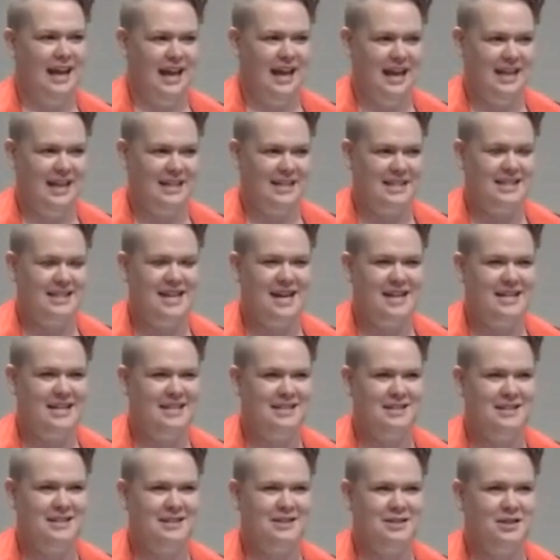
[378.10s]
It's
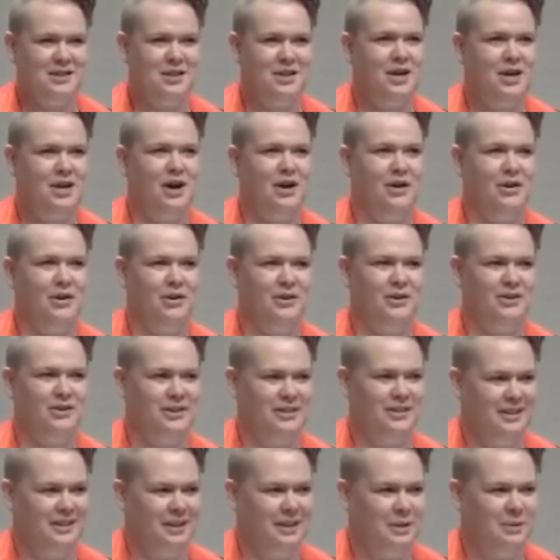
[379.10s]
nice to know
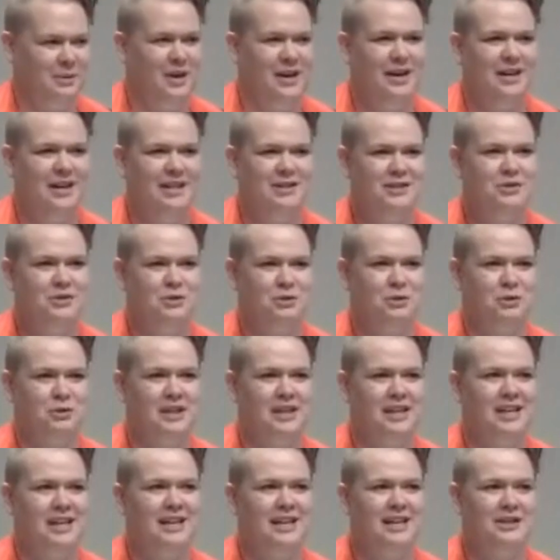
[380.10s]
what is
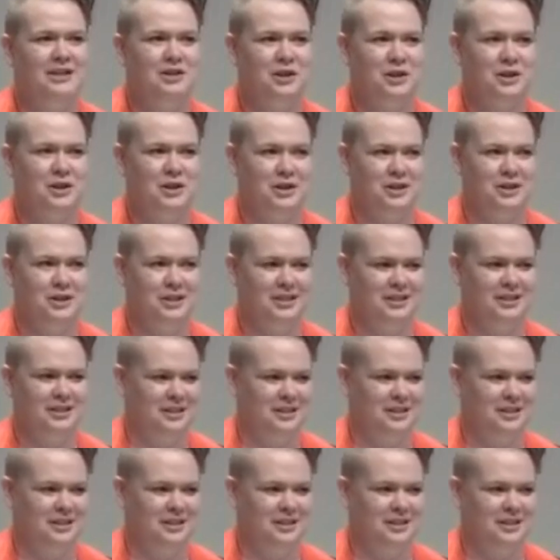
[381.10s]
truly eternal.